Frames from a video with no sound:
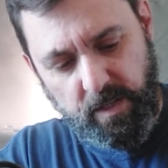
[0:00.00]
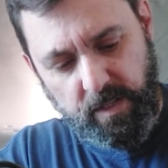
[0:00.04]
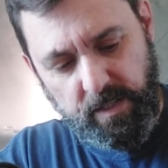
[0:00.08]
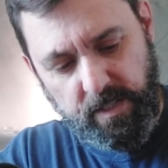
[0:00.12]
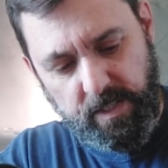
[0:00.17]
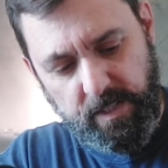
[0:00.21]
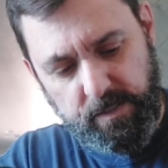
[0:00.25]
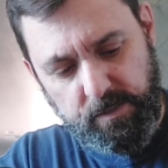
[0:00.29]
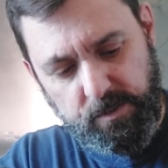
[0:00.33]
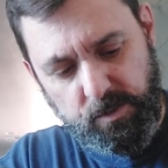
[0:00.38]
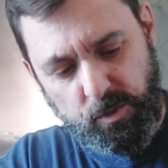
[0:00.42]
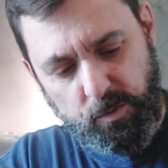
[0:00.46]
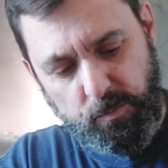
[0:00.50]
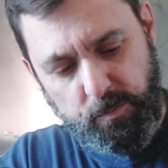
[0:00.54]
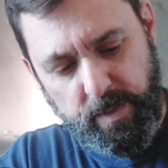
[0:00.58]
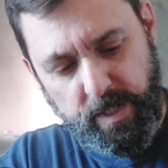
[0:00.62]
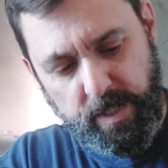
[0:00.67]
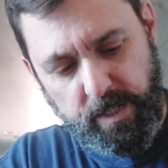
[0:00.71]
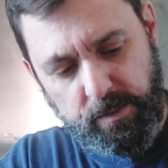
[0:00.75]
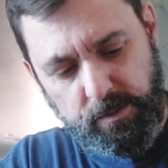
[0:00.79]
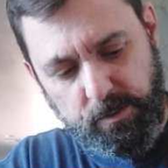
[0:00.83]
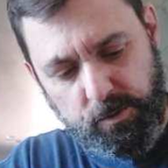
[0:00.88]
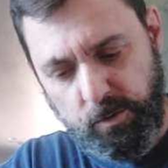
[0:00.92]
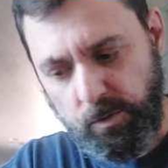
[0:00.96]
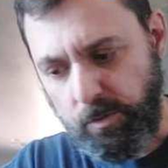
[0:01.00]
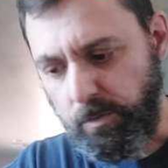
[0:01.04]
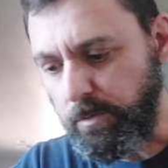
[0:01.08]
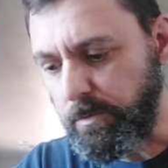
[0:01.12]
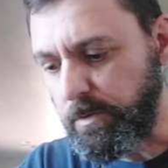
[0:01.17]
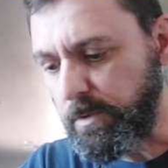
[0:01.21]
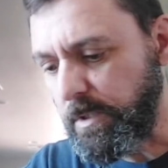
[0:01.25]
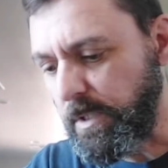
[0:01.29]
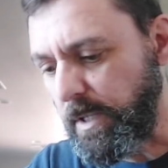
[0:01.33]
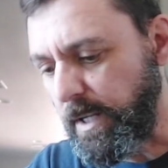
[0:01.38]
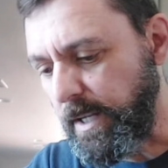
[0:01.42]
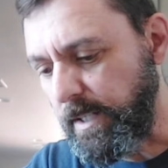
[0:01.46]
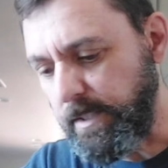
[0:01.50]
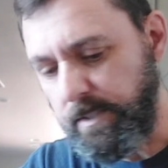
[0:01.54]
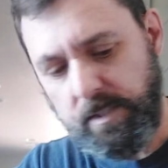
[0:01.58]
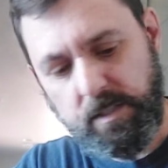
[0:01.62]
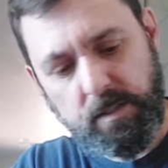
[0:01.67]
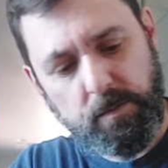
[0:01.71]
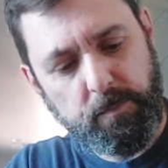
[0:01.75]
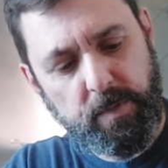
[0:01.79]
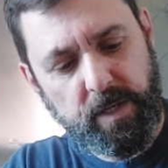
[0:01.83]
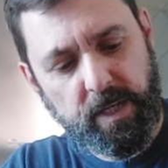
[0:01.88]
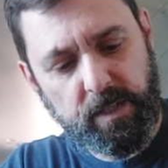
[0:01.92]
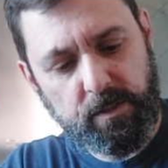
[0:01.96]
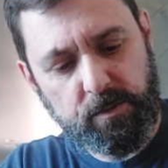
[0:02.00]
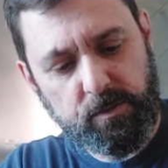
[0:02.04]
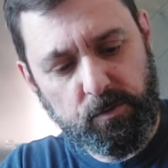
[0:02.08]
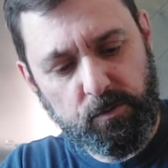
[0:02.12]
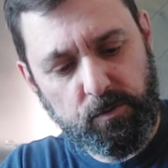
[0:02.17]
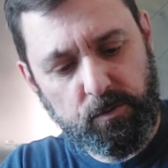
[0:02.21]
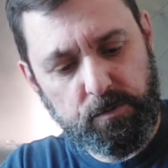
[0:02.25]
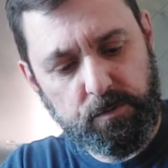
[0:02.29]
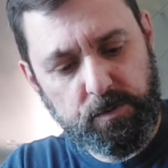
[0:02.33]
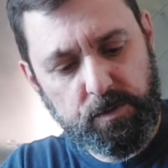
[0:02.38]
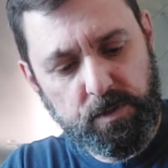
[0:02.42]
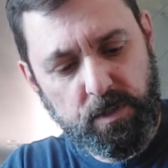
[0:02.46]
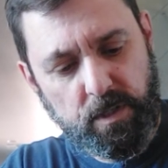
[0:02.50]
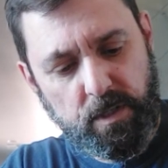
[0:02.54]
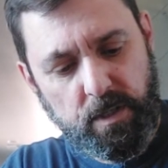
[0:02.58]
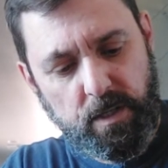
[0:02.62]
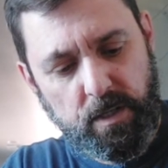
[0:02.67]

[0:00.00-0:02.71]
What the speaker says: That's too big a screw. That's the big screws.